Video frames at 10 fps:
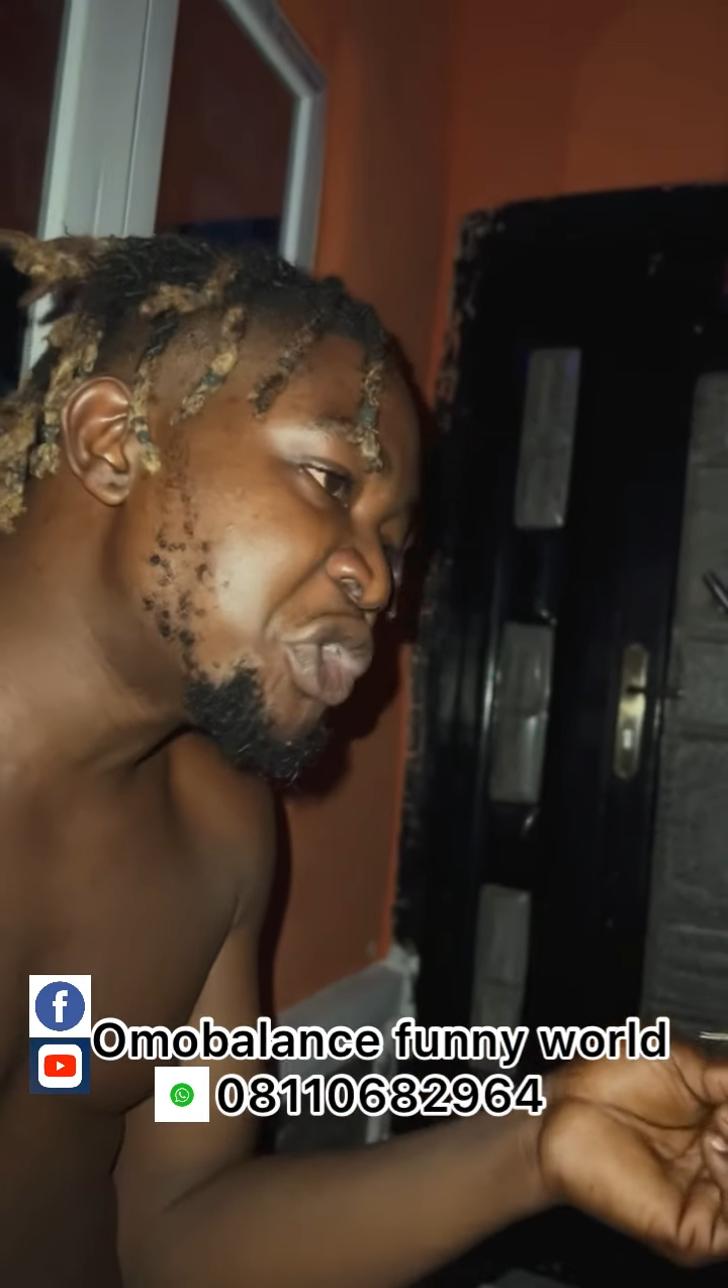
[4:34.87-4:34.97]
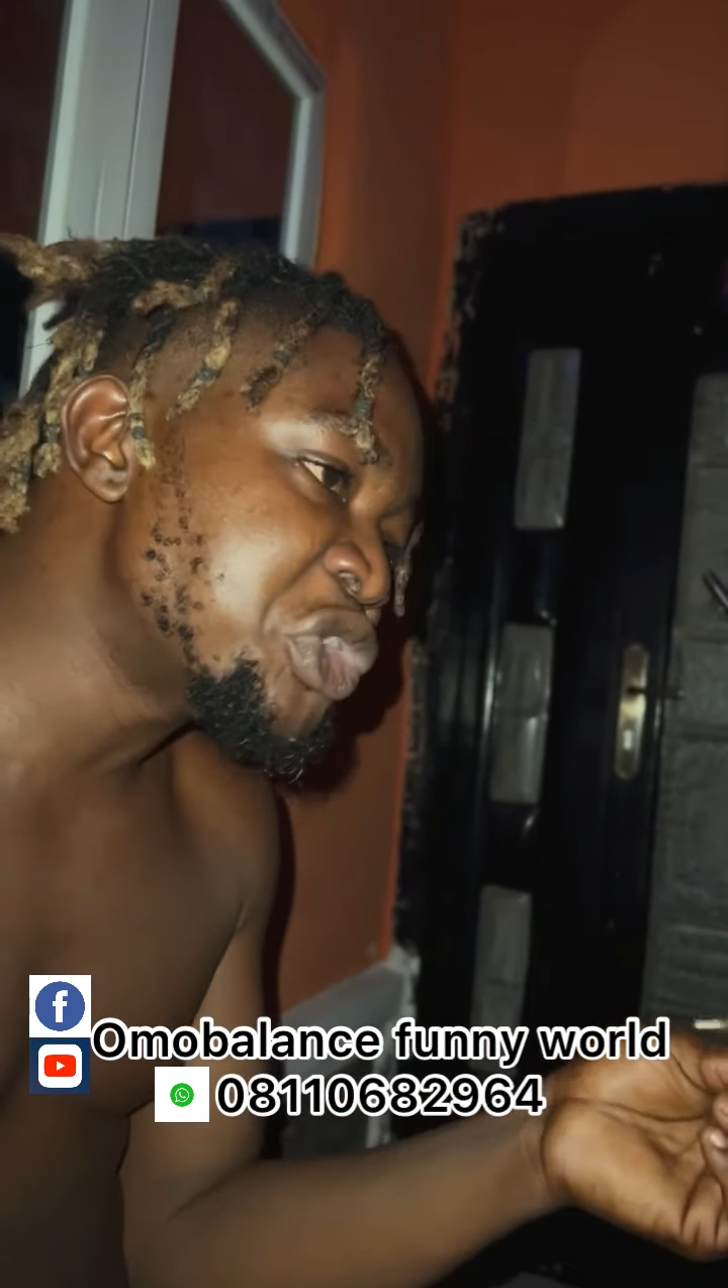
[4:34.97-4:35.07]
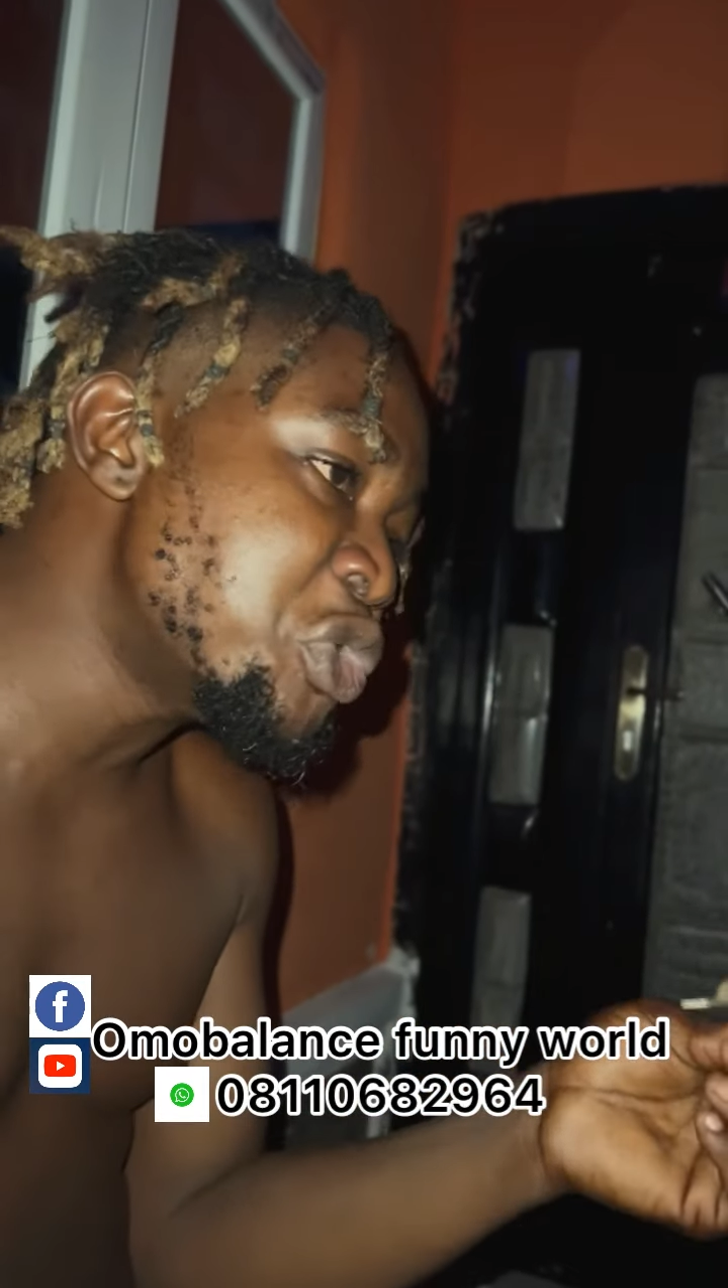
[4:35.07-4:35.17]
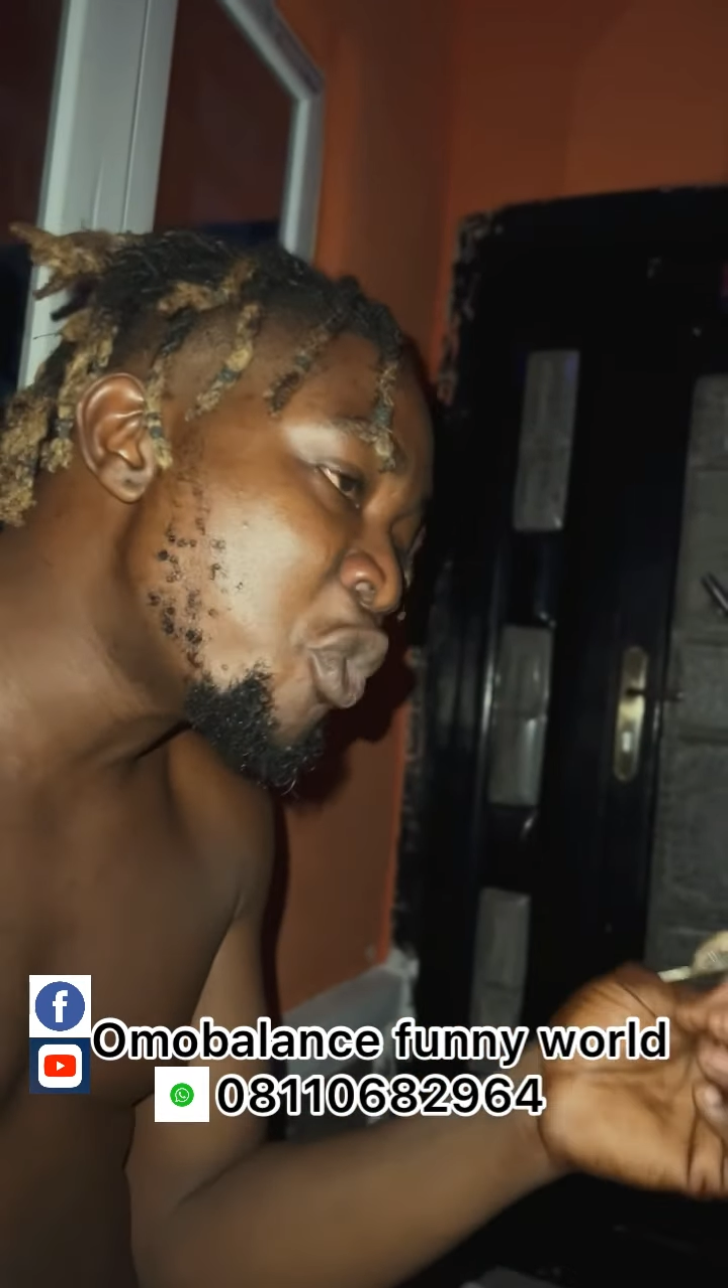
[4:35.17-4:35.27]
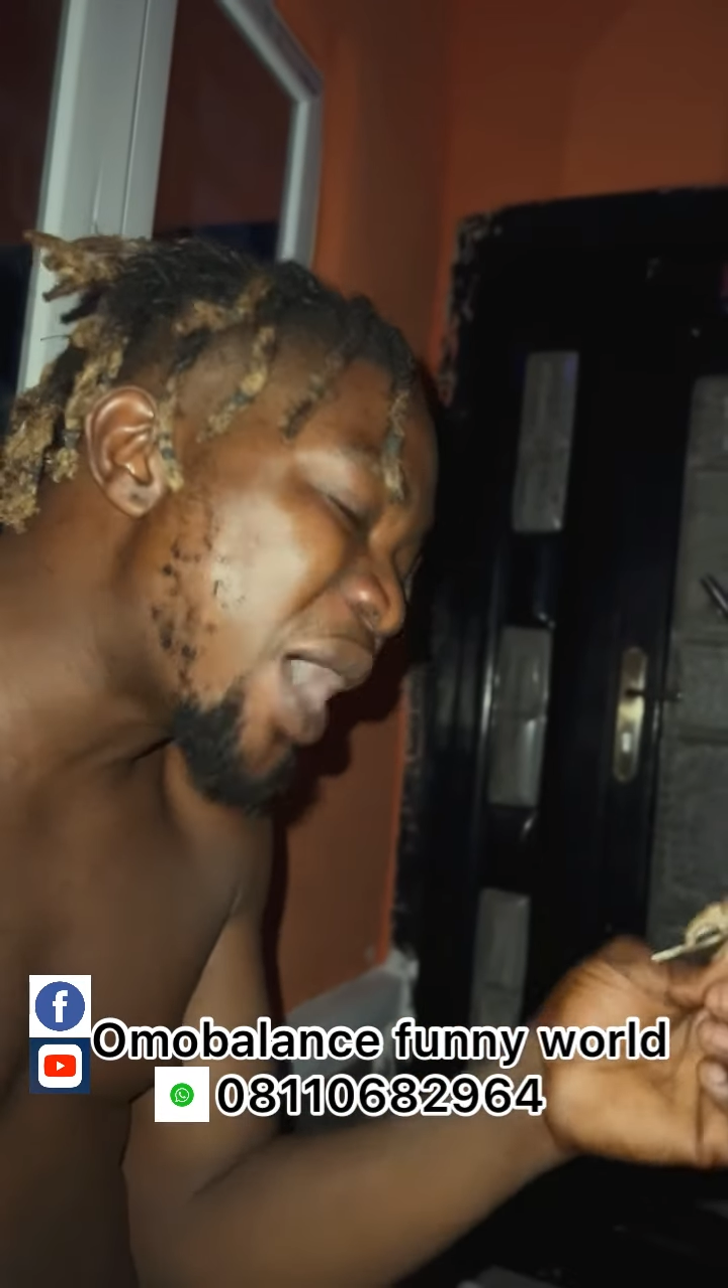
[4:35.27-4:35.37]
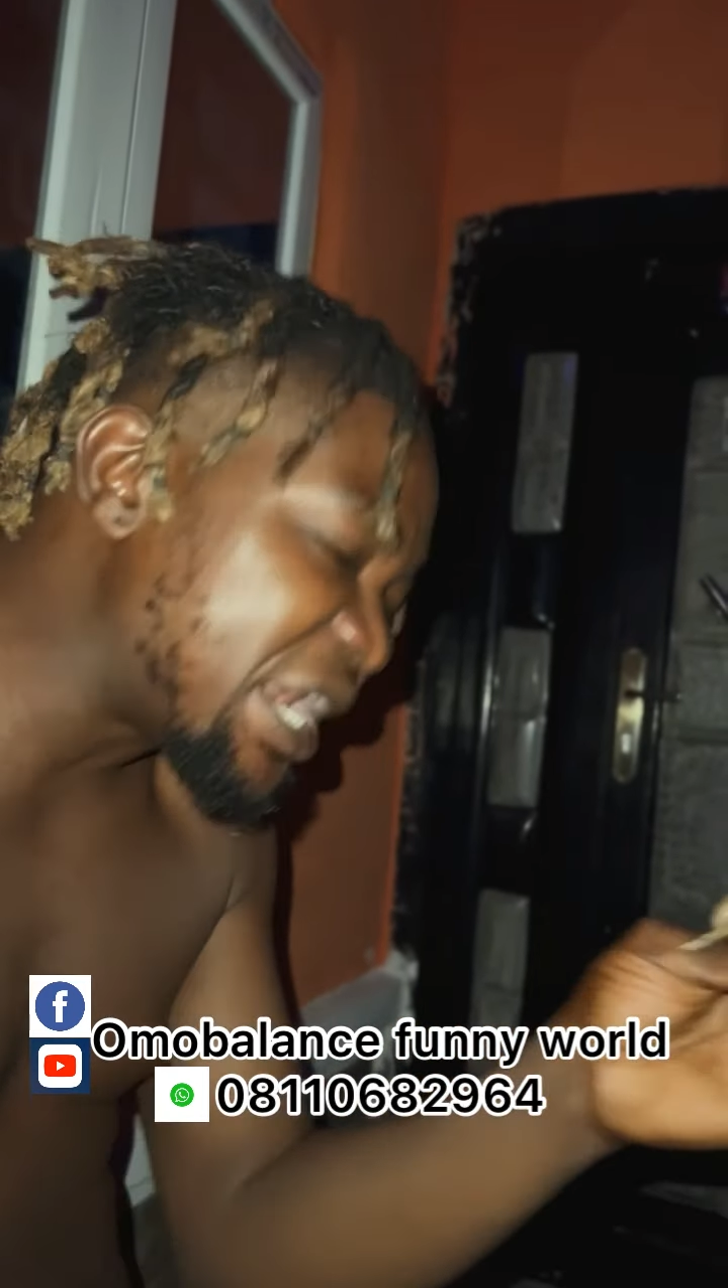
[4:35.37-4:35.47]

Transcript: You don't want